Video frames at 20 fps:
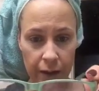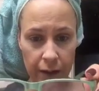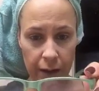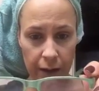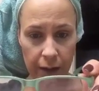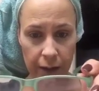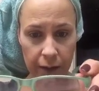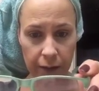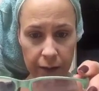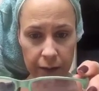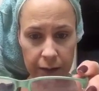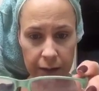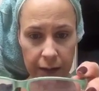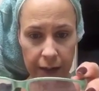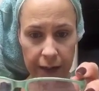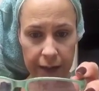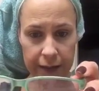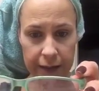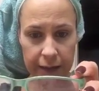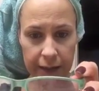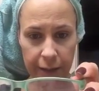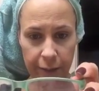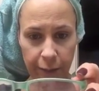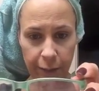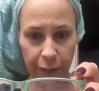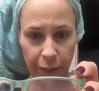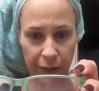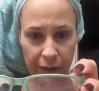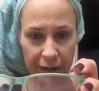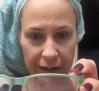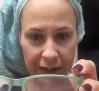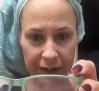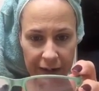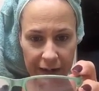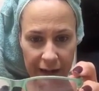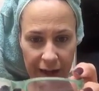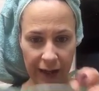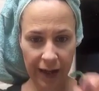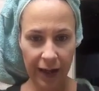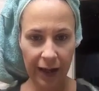That looks like
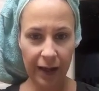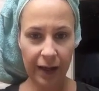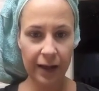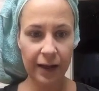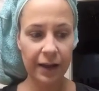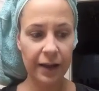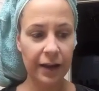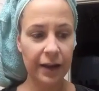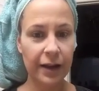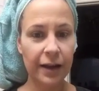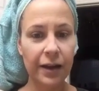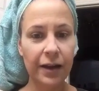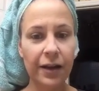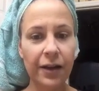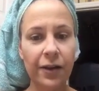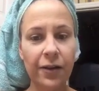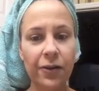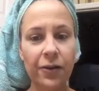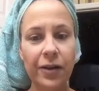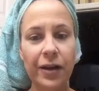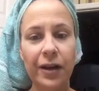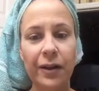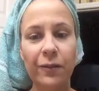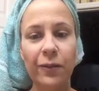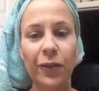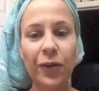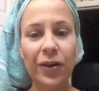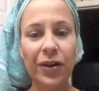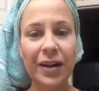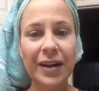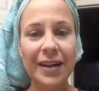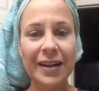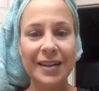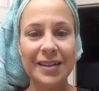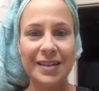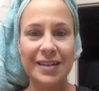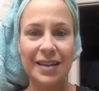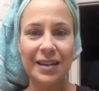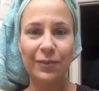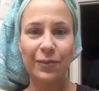Sabrina. Well, good morning,
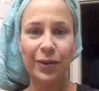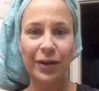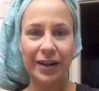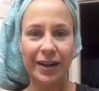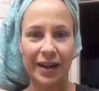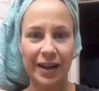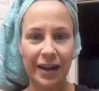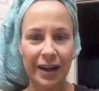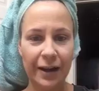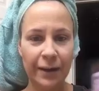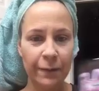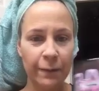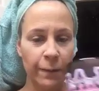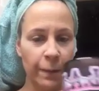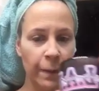Sabrina.